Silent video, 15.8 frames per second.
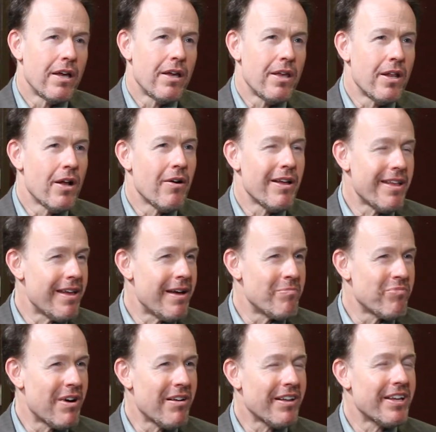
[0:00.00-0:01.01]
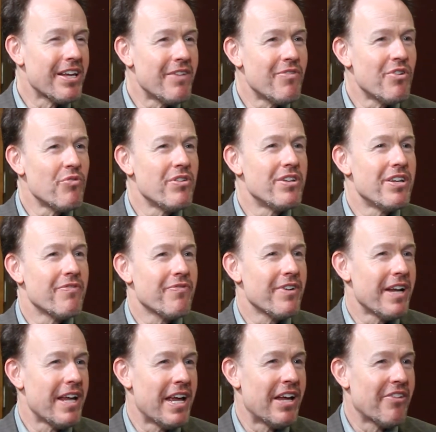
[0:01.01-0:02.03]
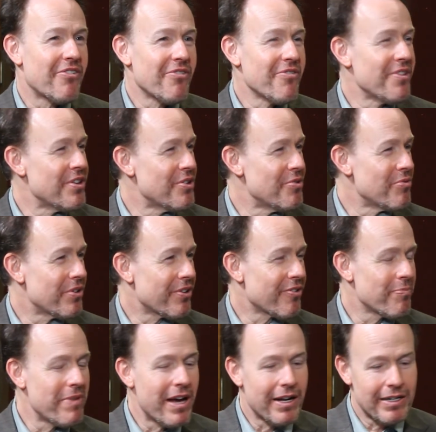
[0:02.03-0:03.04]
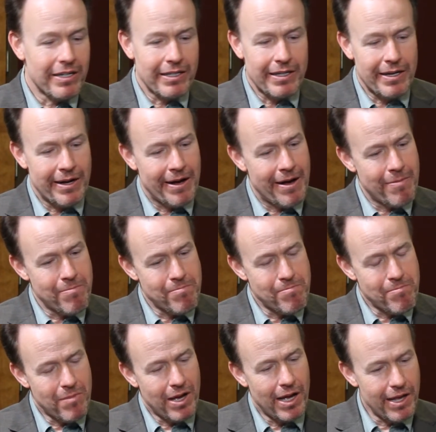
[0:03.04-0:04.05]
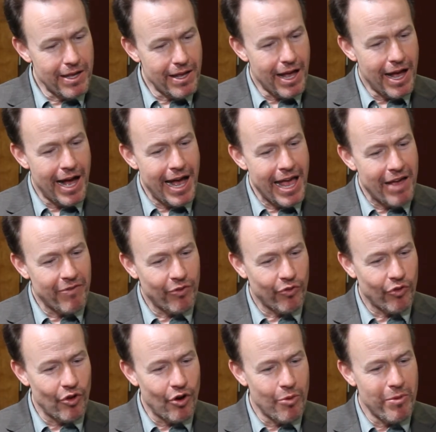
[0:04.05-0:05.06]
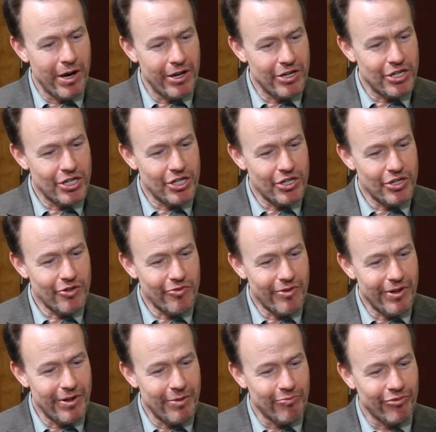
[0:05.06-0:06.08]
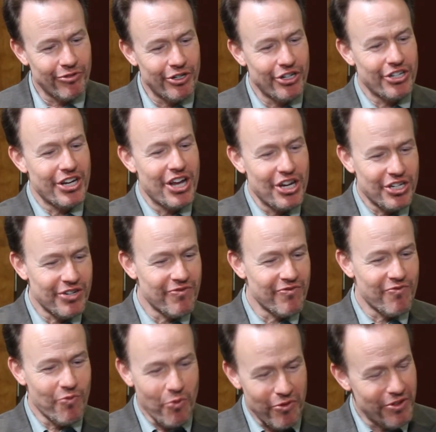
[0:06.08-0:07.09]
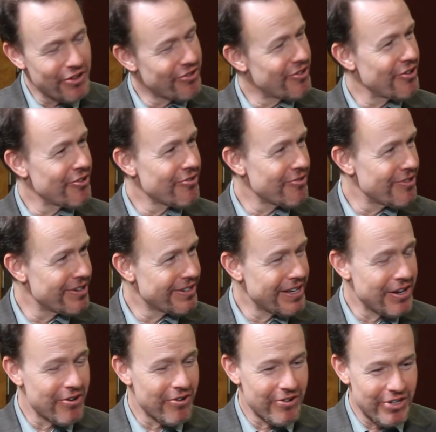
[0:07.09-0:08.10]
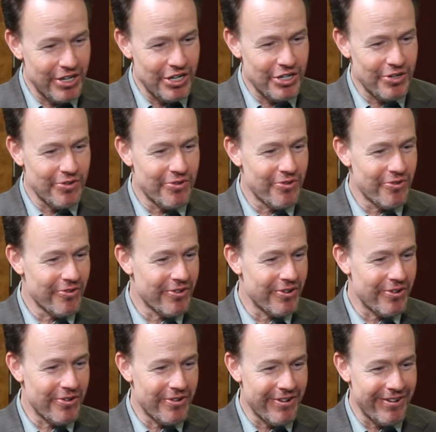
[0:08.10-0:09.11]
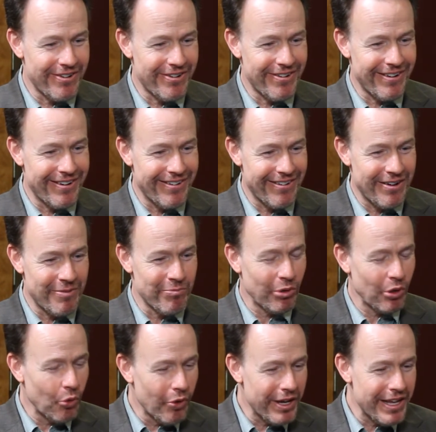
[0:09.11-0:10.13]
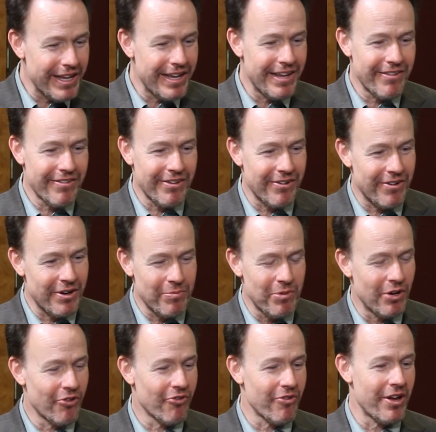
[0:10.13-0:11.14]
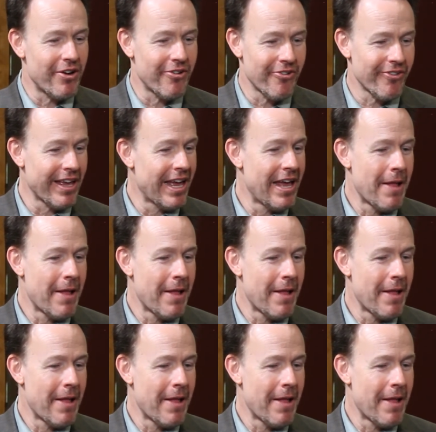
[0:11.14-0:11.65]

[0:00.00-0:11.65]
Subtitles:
I'm probably going to give you a different answer than you would expect. I have so much appreciation for this district and our teachers and our employees and our administrators.